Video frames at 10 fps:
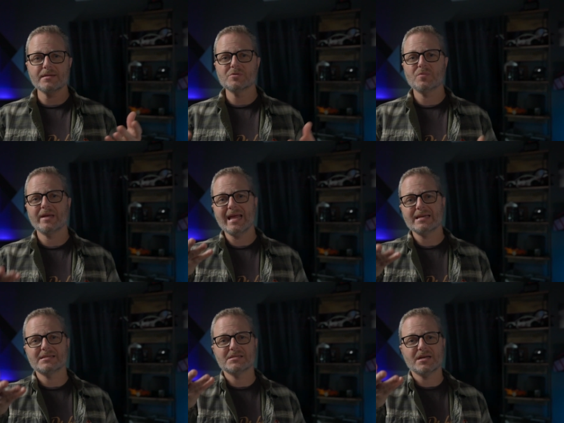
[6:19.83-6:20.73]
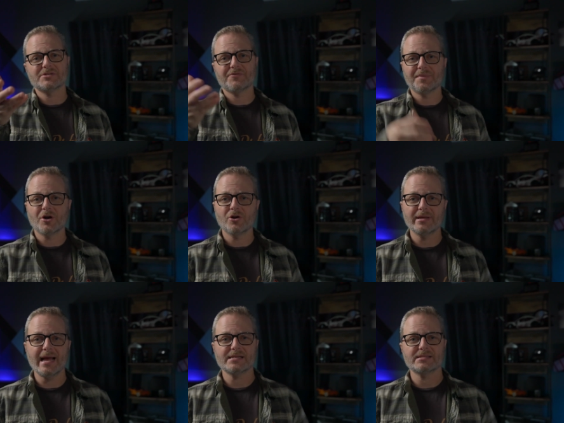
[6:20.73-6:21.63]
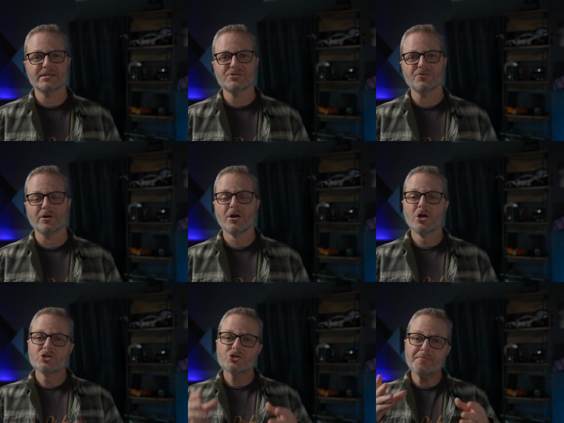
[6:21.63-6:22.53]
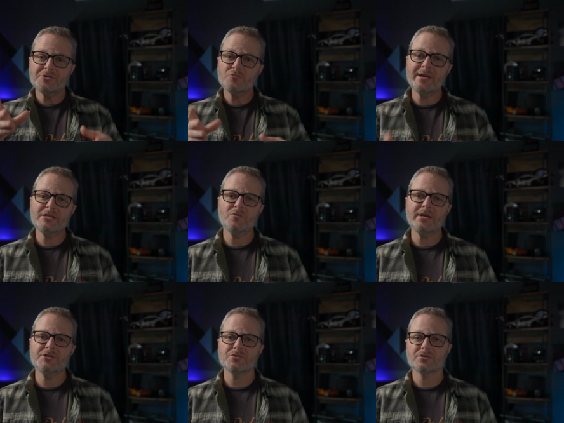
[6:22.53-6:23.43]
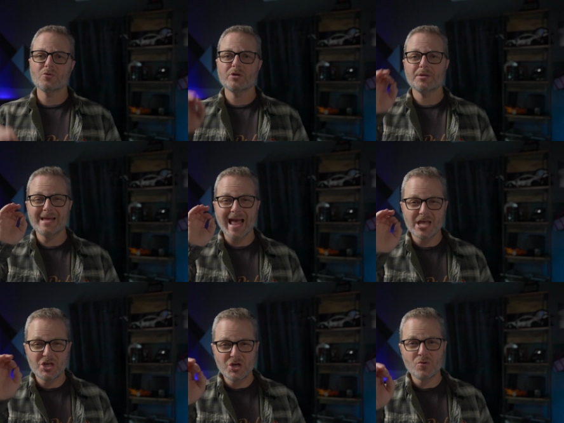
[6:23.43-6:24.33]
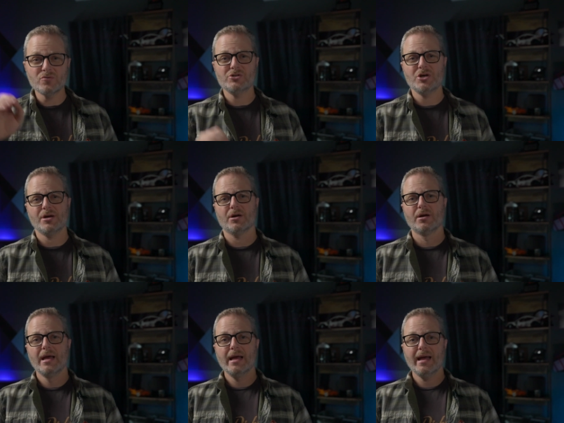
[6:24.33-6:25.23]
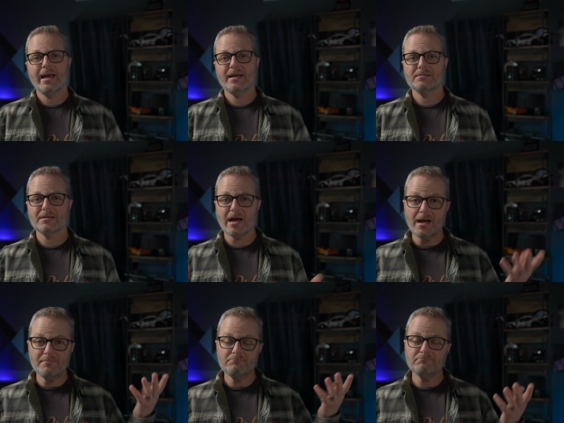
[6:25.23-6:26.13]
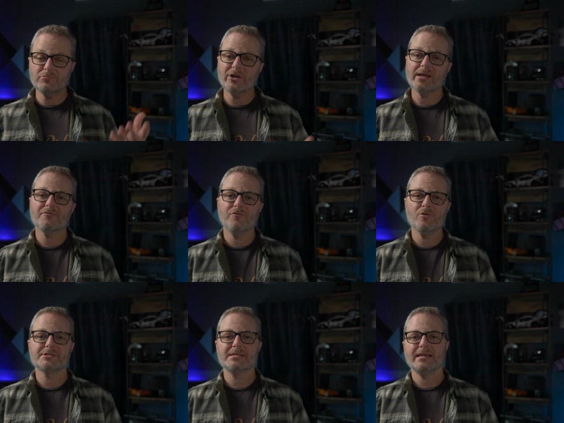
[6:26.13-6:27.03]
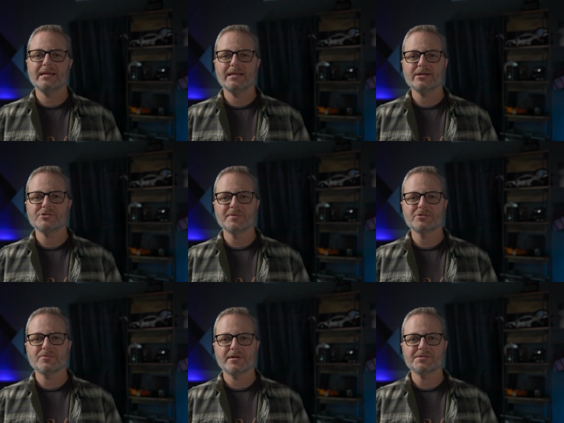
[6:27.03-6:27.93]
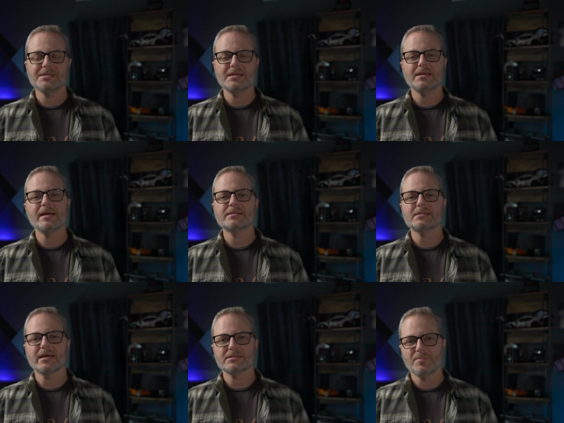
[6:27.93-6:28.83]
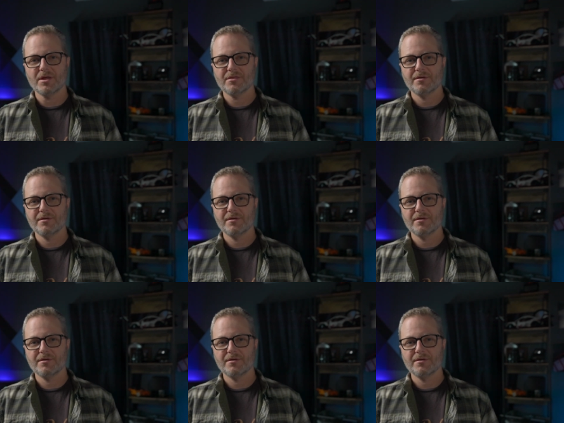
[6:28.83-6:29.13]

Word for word: we can't discuss from their early access store show me 2022 is going to be a huge year, and I'm looking forward to any announcements around CES next month.